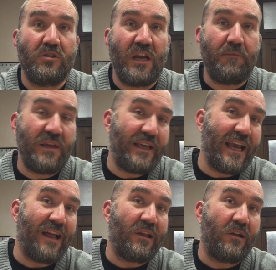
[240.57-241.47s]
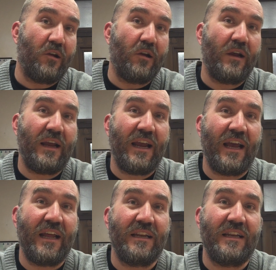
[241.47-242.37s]
JP Gallagher,
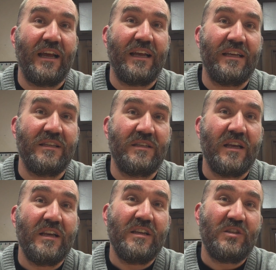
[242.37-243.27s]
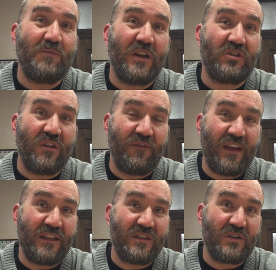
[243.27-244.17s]
and his special
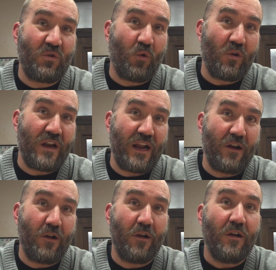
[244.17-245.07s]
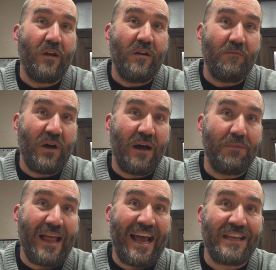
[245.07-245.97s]
events coordinator, Bob
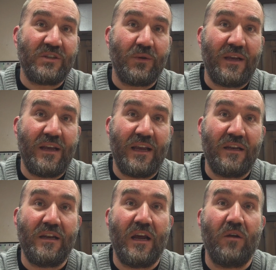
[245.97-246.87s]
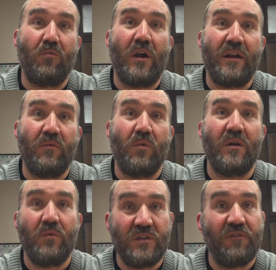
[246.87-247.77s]
Lazary, and running
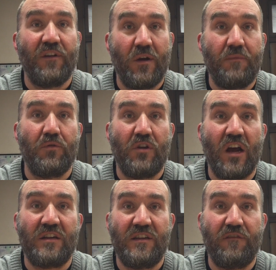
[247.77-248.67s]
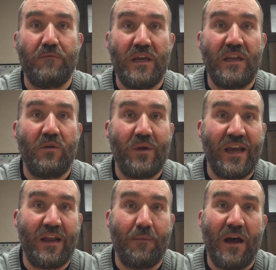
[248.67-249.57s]
what was a very productive meeting. We
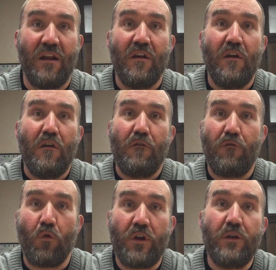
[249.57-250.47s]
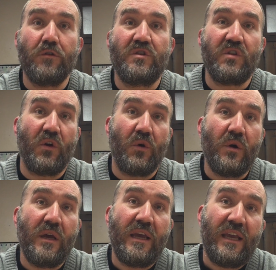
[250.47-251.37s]
had about 40 or so